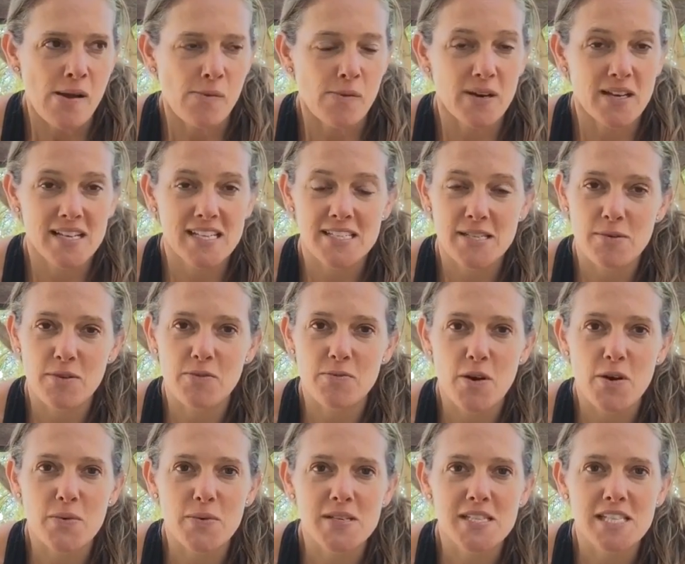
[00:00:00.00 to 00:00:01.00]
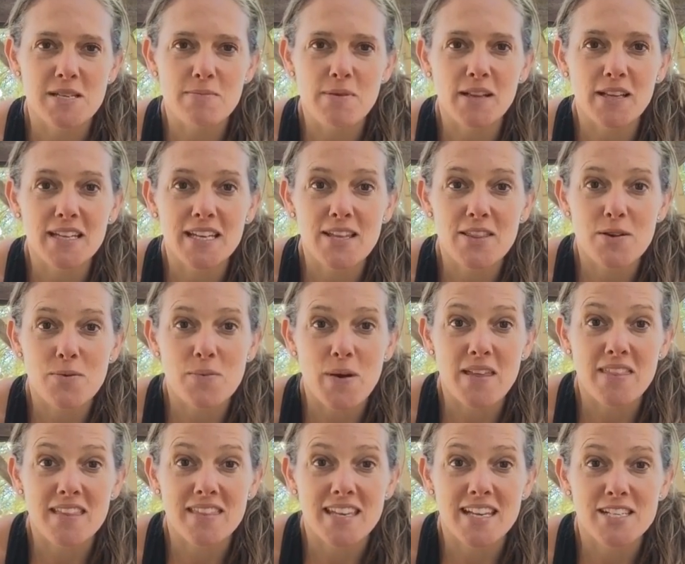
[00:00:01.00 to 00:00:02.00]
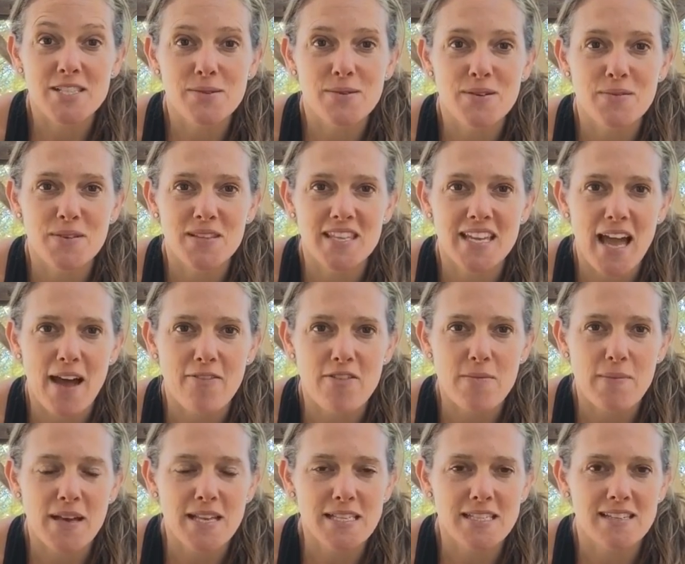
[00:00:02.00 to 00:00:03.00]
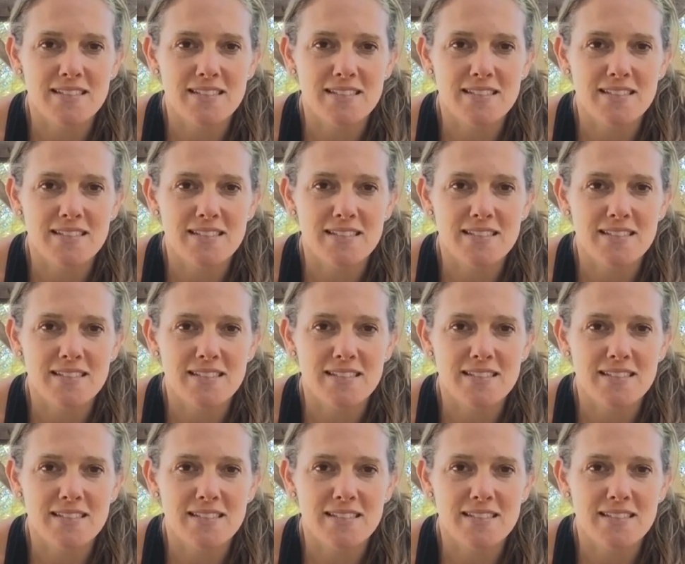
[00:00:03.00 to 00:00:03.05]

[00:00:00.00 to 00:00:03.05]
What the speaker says: We're going to stick with rotary stability the way that they do it with the FMS,